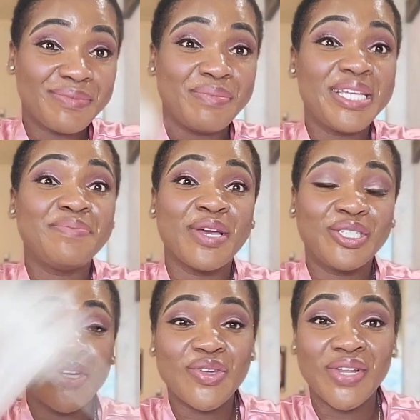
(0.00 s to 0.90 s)
please make
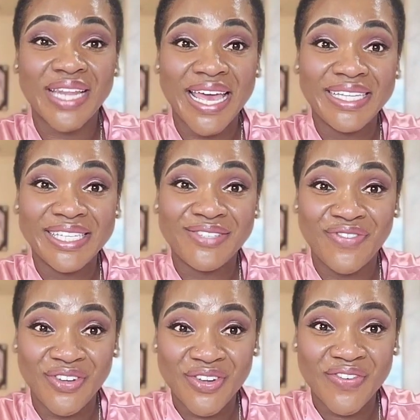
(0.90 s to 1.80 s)
sure you like this
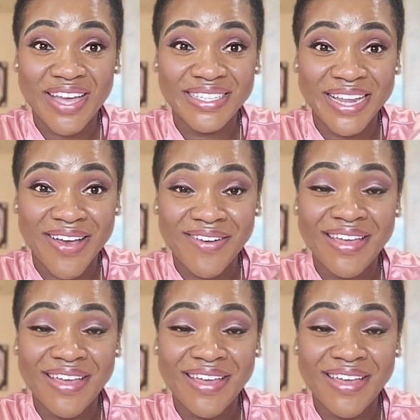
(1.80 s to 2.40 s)
video right now